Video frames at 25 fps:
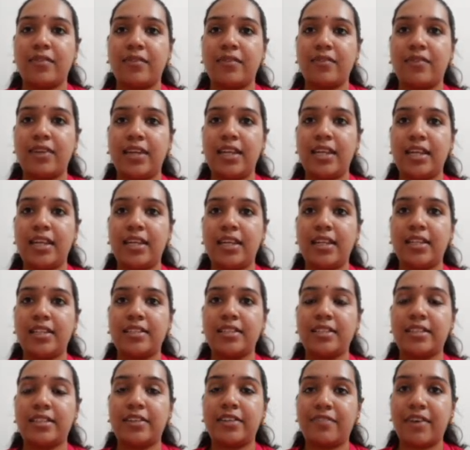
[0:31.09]

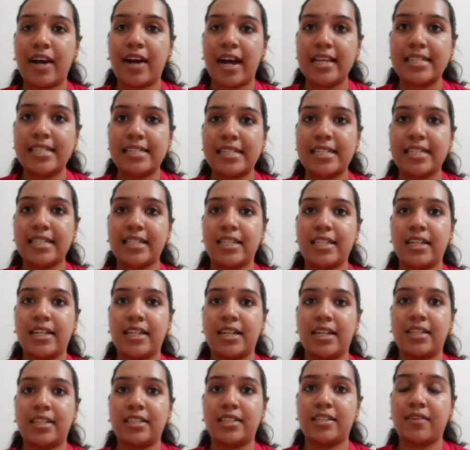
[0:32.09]
We revised the